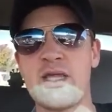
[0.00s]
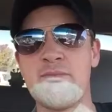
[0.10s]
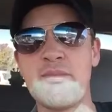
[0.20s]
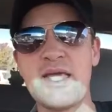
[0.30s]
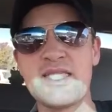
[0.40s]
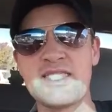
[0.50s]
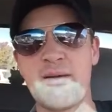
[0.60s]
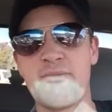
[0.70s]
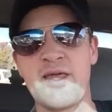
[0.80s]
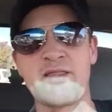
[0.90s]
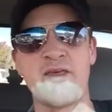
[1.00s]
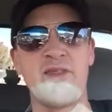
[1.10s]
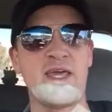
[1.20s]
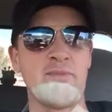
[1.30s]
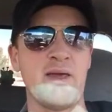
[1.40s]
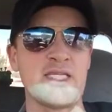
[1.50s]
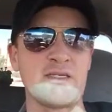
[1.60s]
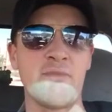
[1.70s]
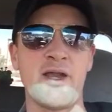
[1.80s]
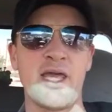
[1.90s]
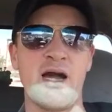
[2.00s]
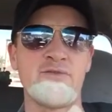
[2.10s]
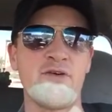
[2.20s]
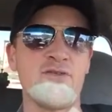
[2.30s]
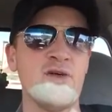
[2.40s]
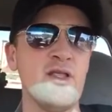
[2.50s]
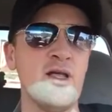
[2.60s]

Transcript: that mean something that they can make some money off of.